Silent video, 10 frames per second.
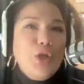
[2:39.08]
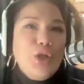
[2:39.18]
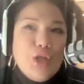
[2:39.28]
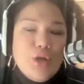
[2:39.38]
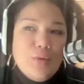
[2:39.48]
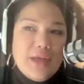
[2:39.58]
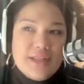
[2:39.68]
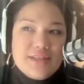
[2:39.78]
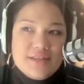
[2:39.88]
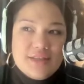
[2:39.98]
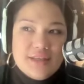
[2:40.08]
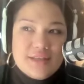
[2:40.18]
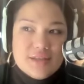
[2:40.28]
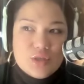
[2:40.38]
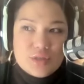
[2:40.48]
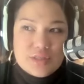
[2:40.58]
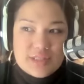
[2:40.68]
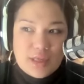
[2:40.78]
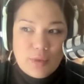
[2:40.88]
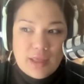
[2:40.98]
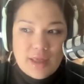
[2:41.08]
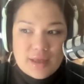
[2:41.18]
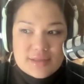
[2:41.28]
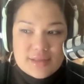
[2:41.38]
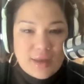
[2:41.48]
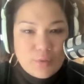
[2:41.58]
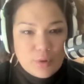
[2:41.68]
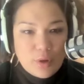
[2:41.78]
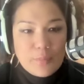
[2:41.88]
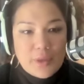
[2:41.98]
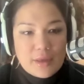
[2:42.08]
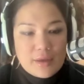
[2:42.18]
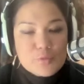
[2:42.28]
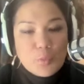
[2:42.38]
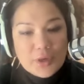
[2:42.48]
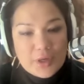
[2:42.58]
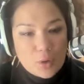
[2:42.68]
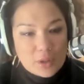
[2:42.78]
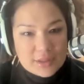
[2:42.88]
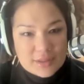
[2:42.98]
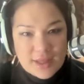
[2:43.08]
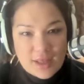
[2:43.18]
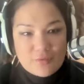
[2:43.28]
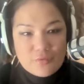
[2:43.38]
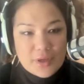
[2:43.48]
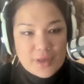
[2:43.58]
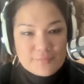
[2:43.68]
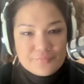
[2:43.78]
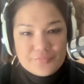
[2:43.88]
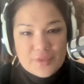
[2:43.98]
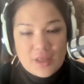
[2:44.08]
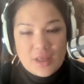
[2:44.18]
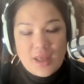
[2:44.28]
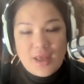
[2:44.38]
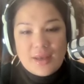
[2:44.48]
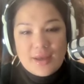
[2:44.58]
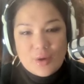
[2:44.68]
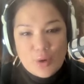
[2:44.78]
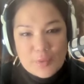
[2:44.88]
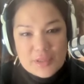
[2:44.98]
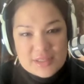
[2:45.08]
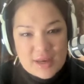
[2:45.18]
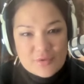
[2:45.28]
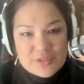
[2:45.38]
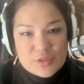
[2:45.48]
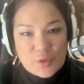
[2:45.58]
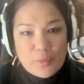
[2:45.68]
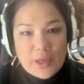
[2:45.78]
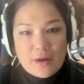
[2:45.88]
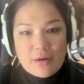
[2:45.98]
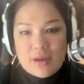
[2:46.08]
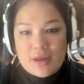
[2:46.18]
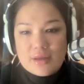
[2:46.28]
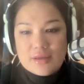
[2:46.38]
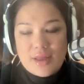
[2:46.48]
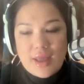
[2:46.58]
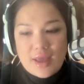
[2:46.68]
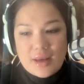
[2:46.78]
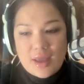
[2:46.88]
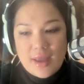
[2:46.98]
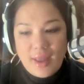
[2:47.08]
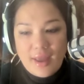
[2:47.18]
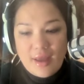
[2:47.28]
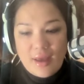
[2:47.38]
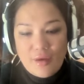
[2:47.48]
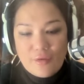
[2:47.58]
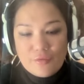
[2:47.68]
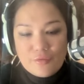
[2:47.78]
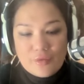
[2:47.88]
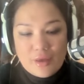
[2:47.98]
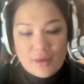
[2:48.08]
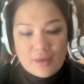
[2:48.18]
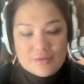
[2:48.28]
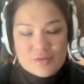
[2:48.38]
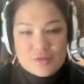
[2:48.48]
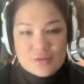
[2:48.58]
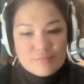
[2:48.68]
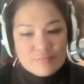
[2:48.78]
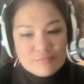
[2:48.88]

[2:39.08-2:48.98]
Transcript: well, you know, it's it's interesting because I grew up. Uh, I was born in Oakland, California, and I grew up in the San Francisco Bay Area. And I have uh, this